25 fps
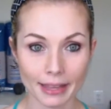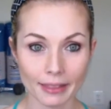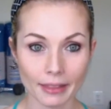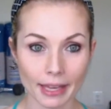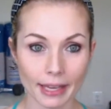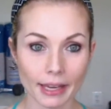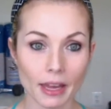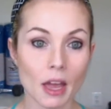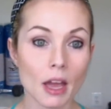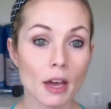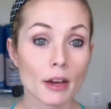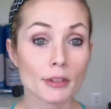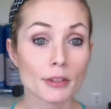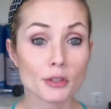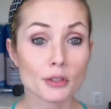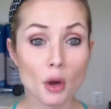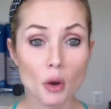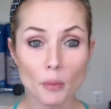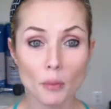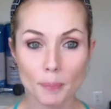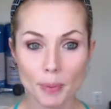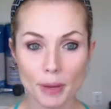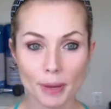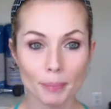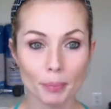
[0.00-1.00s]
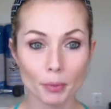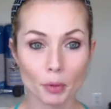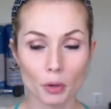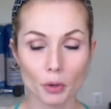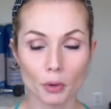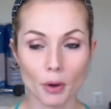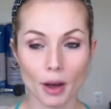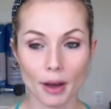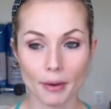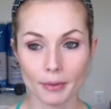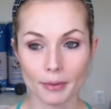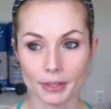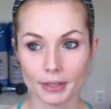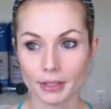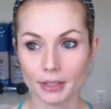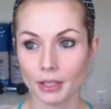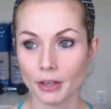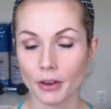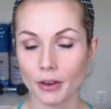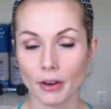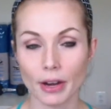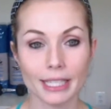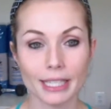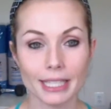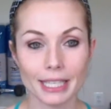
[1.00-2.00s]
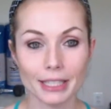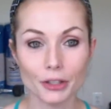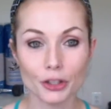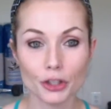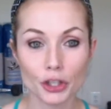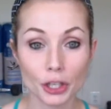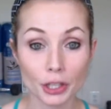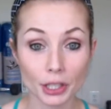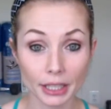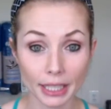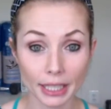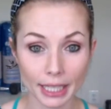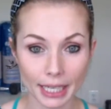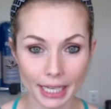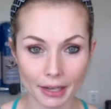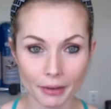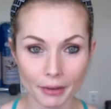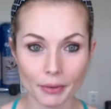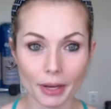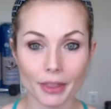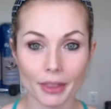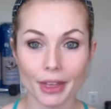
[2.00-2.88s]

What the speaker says: Like, so people who I was, I did cheerleading with,